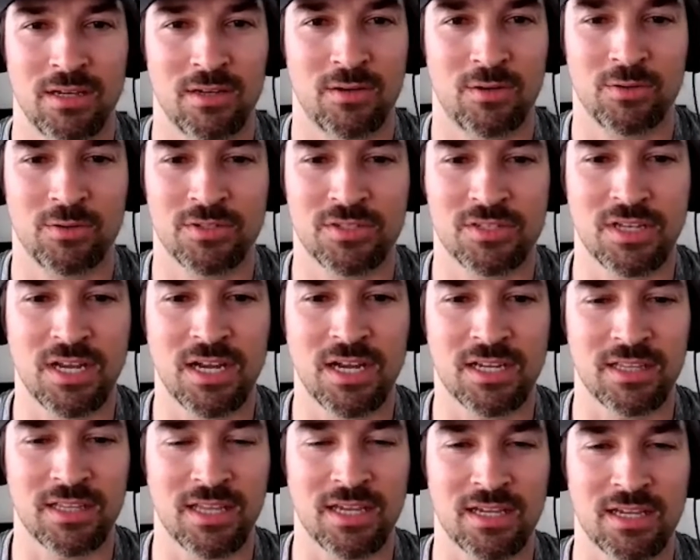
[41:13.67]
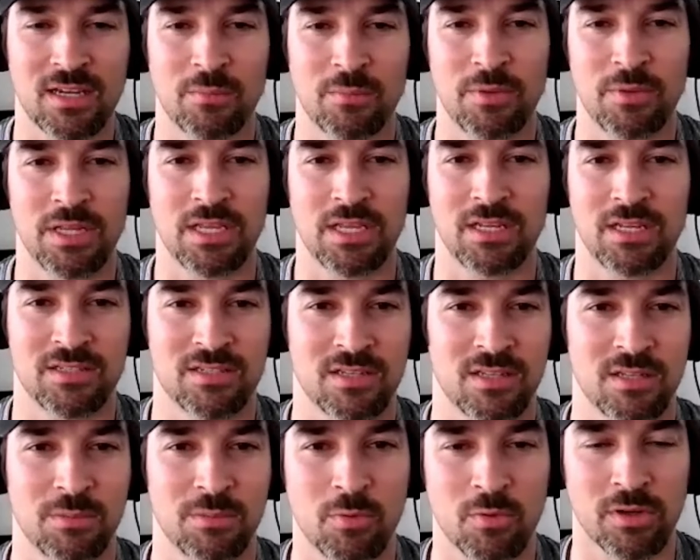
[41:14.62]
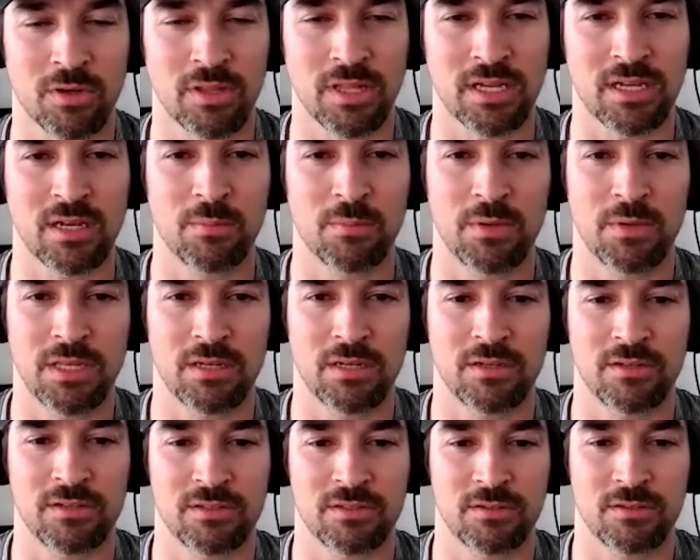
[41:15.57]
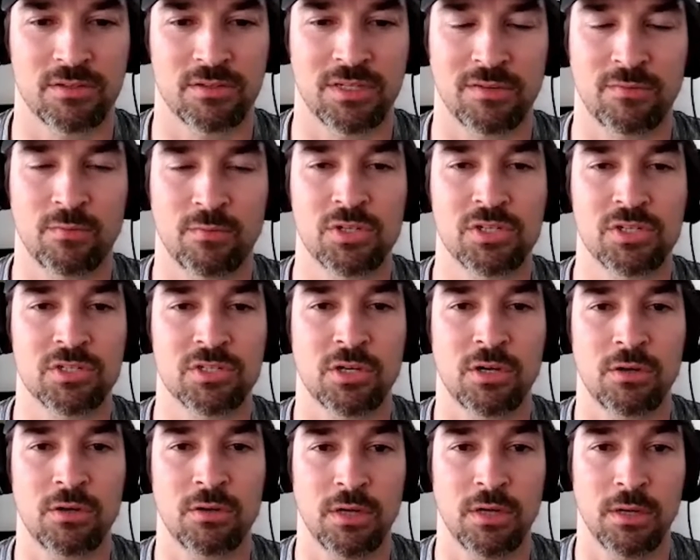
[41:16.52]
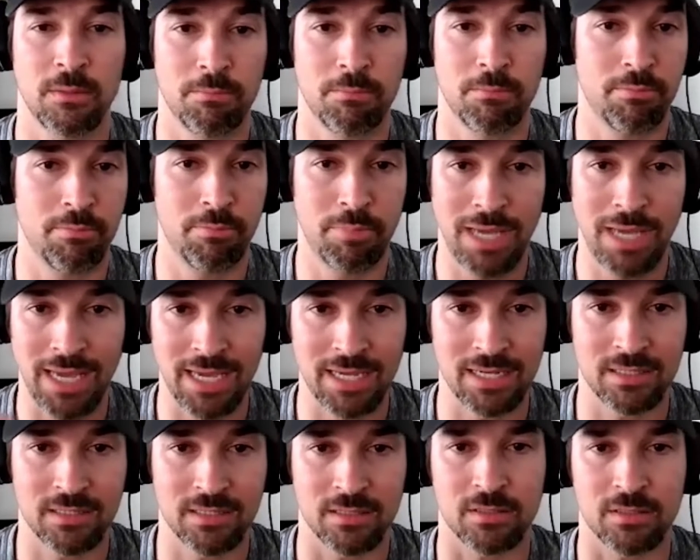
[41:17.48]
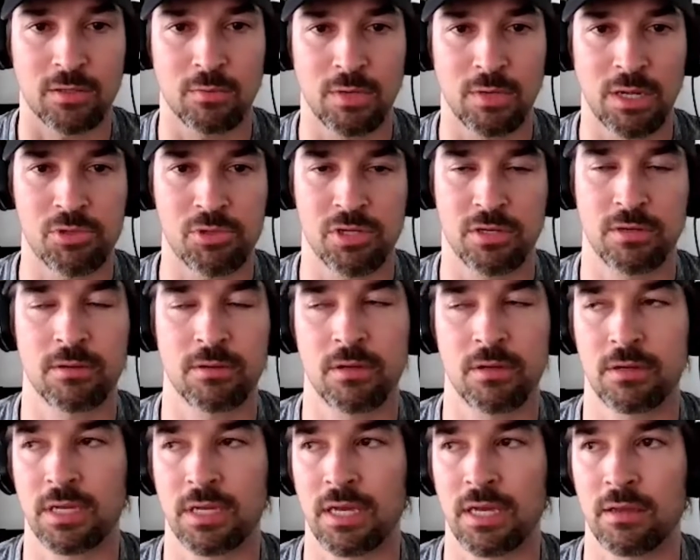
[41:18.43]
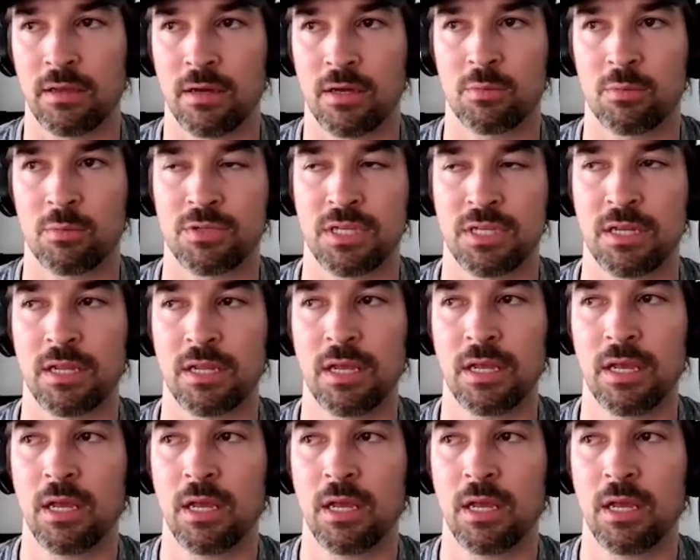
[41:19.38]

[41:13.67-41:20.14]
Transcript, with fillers: holds stock in that company and he's on the board of that company and all this other stuff, which is all pegged corruption. Okay, 100%.